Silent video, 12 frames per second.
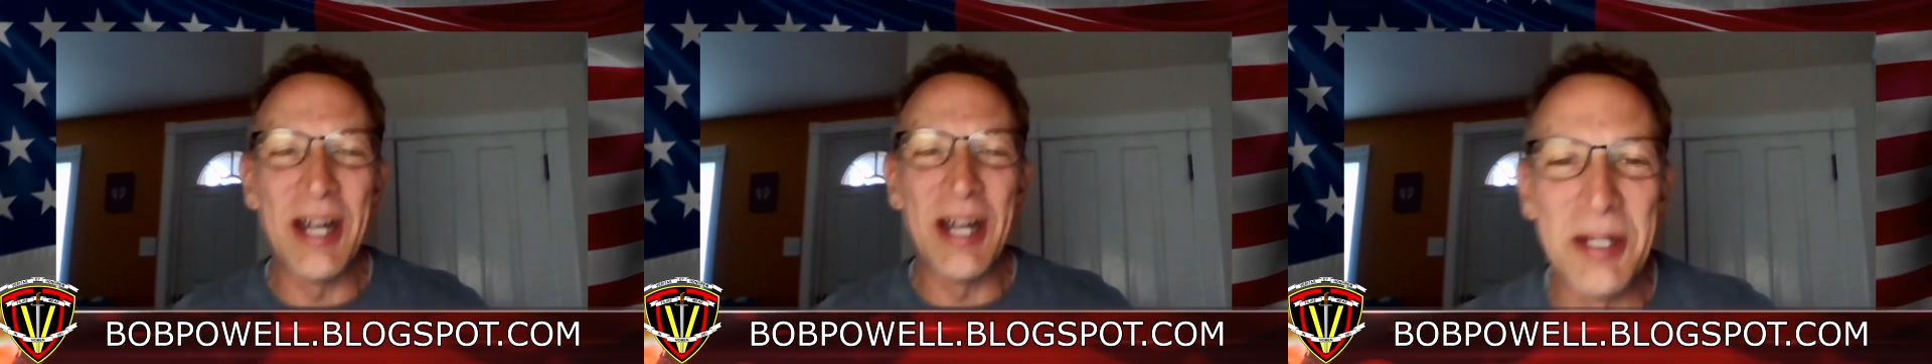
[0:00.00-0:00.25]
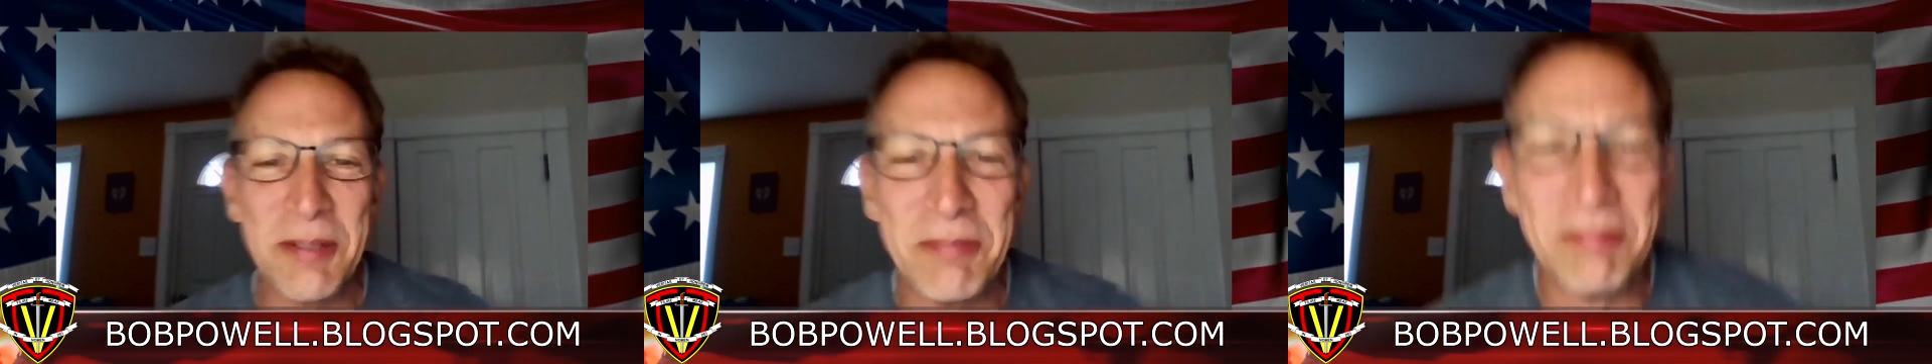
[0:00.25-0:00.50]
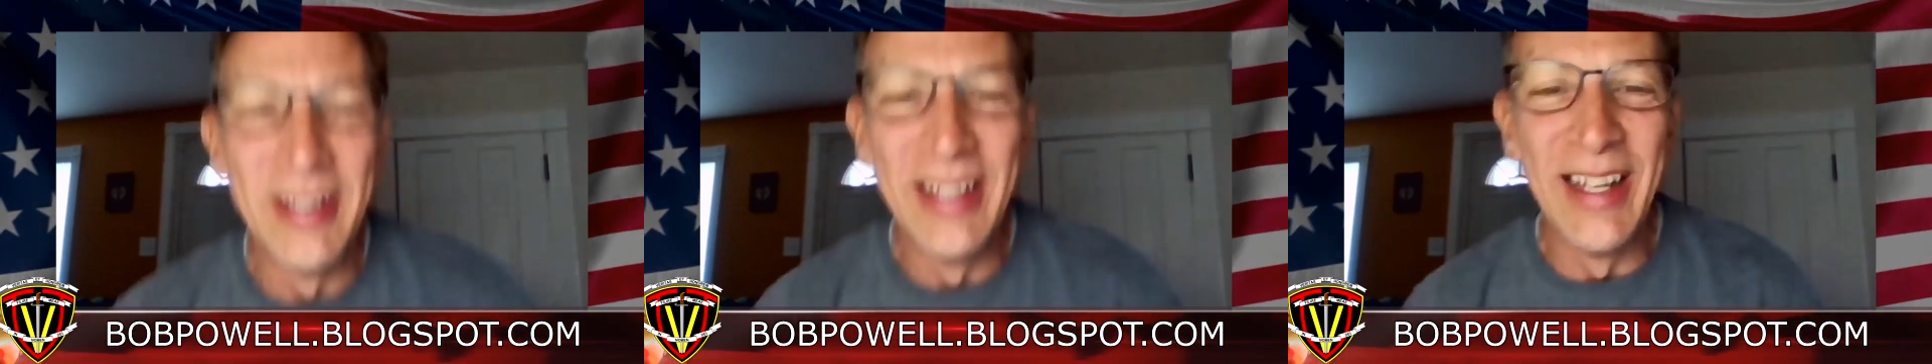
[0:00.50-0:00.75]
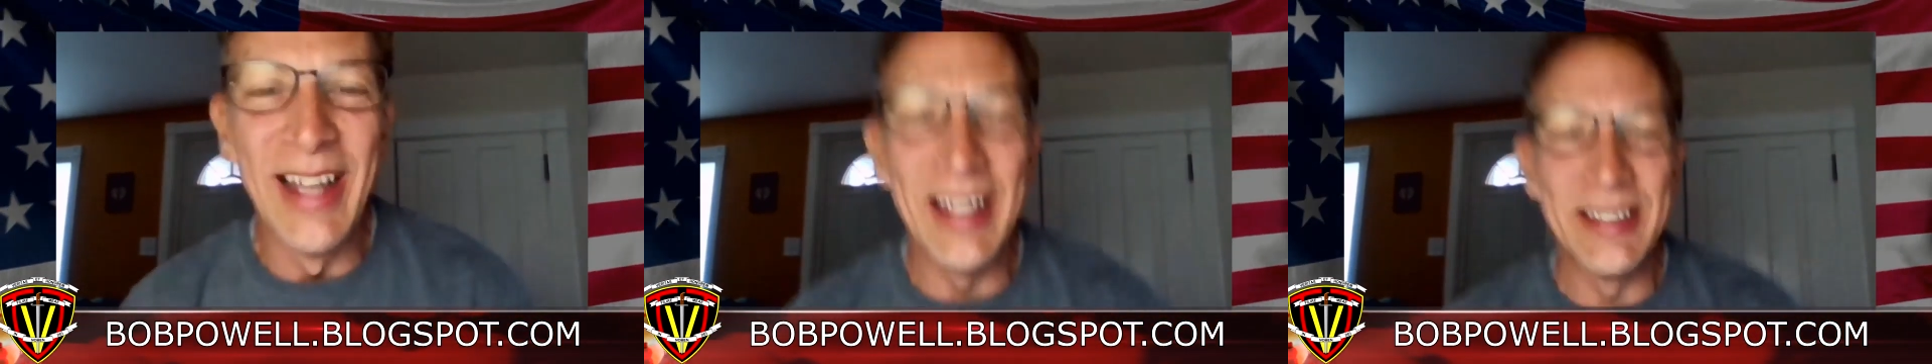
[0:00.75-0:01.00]
Um,
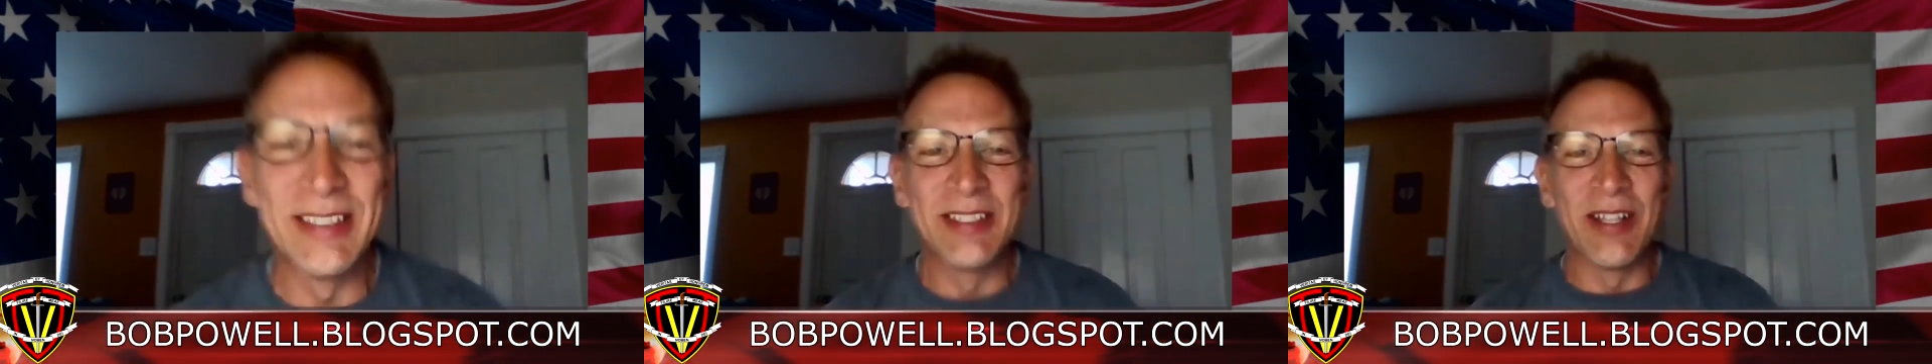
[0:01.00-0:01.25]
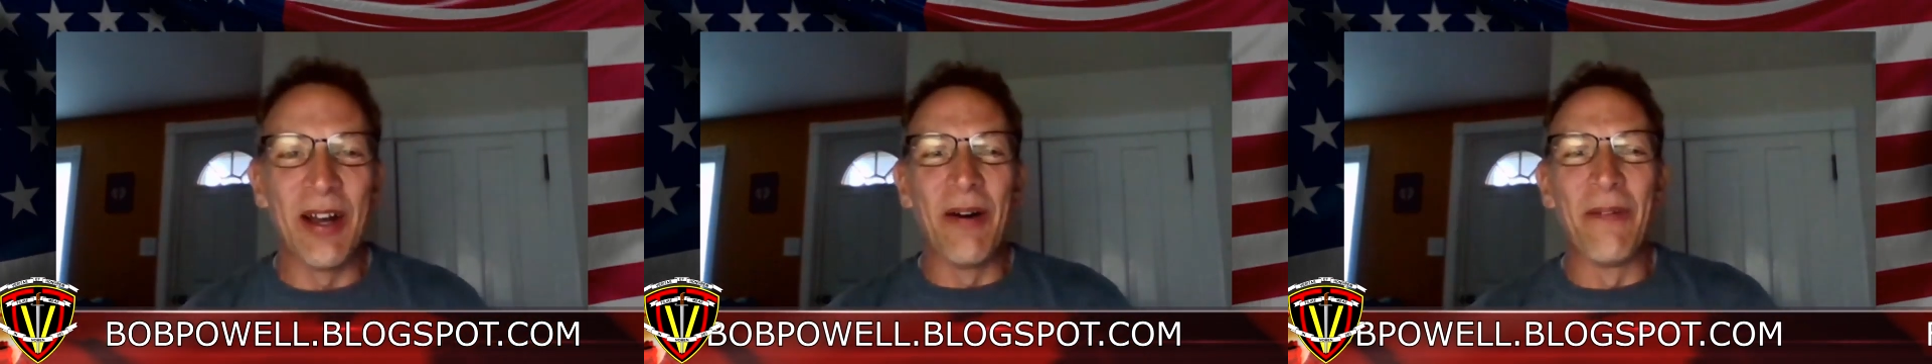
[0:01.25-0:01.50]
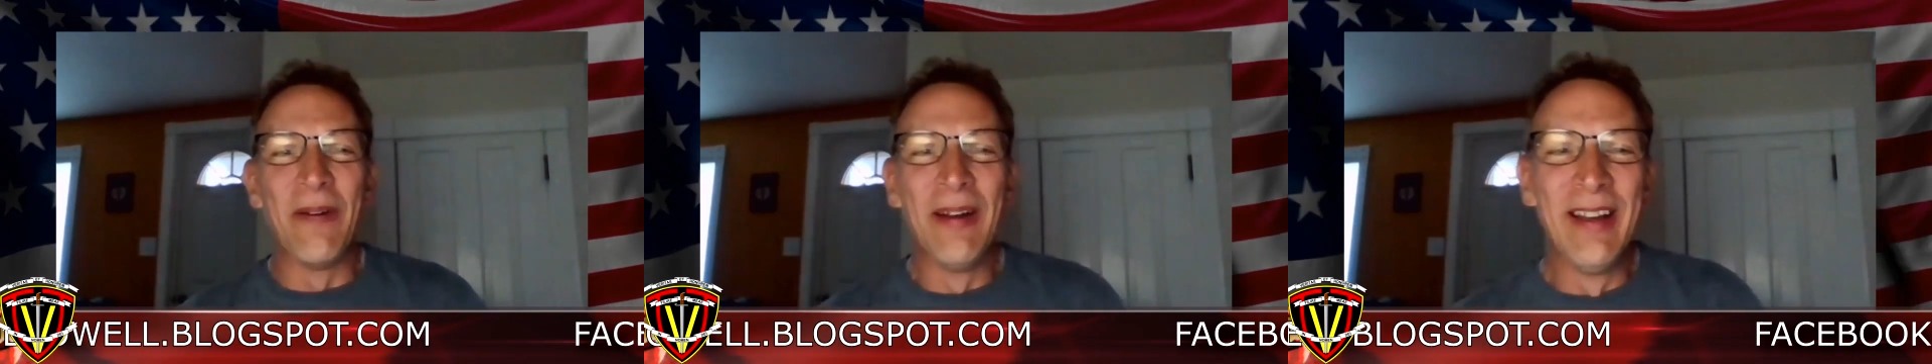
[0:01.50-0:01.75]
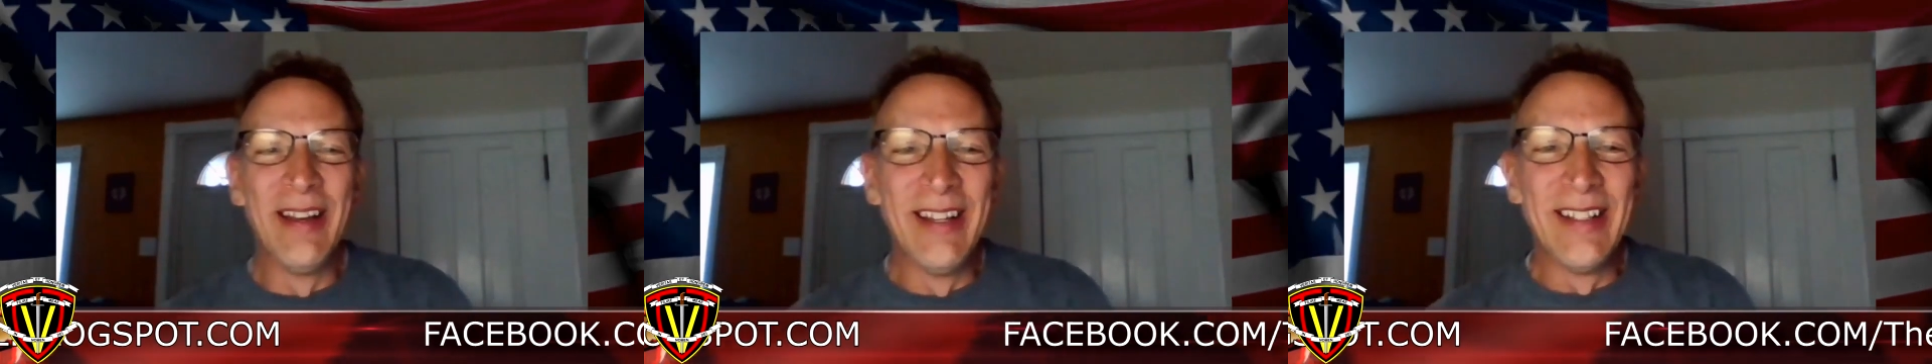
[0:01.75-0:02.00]
and so,